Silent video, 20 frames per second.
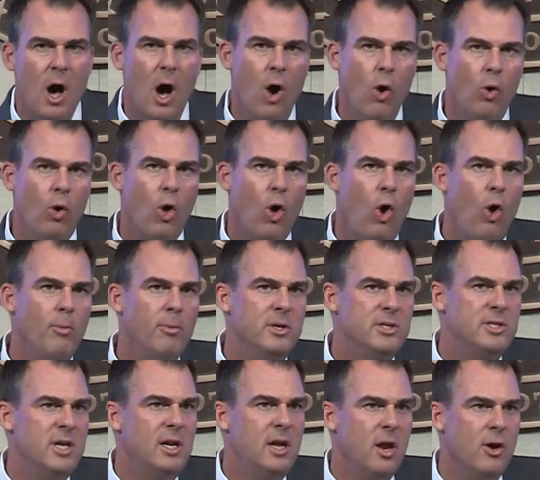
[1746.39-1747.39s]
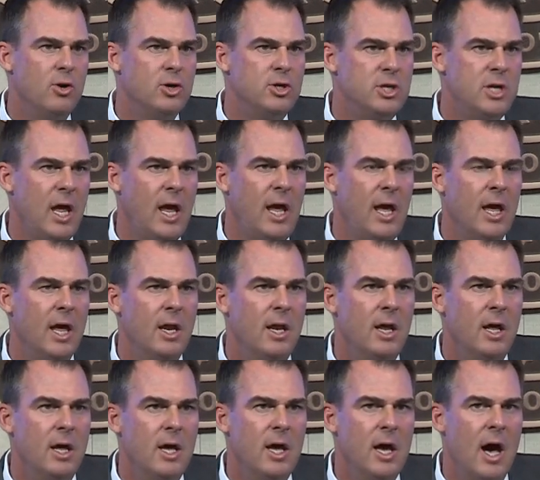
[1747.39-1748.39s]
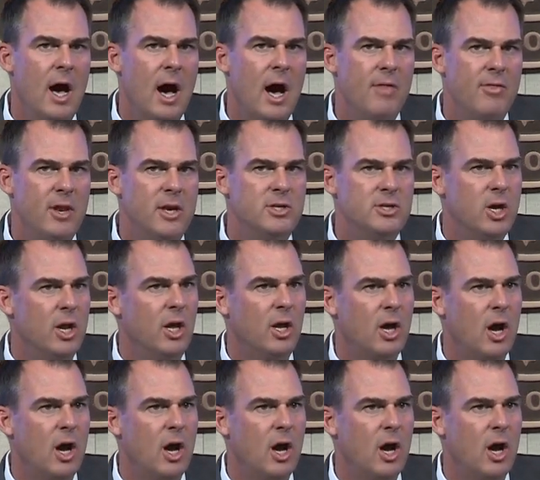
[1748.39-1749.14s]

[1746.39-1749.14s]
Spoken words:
Oklahomans need to understand that it's going